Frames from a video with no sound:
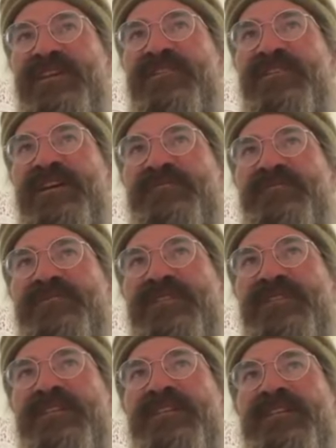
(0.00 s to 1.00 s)
later I would
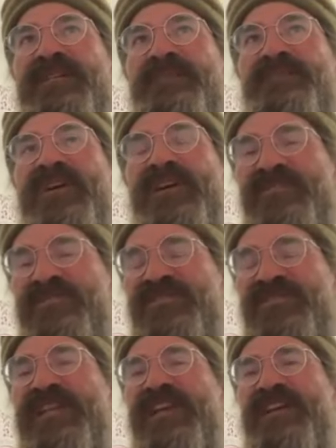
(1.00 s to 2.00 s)

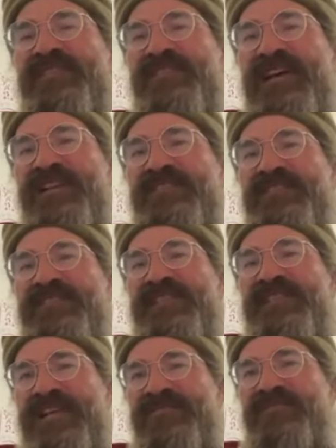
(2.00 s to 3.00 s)
understand that
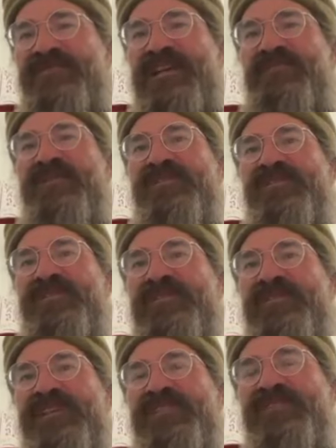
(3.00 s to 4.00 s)
that's what that was,
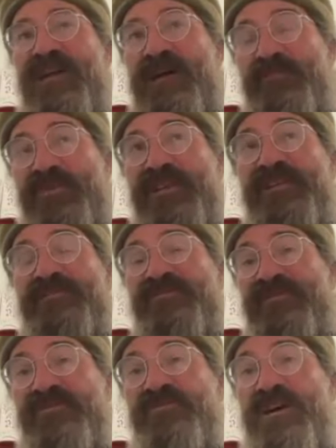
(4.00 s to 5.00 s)
because I stopped playing
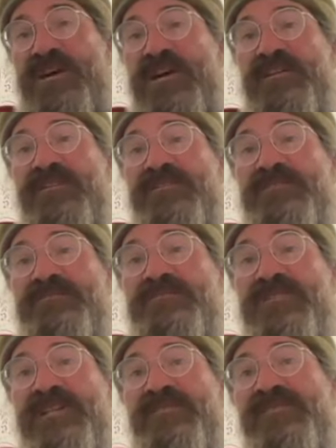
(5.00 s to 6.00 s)
for a little while
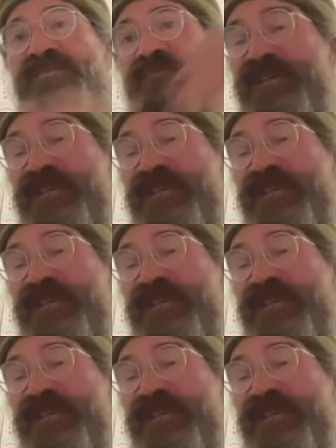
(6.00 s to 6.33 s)
when I was in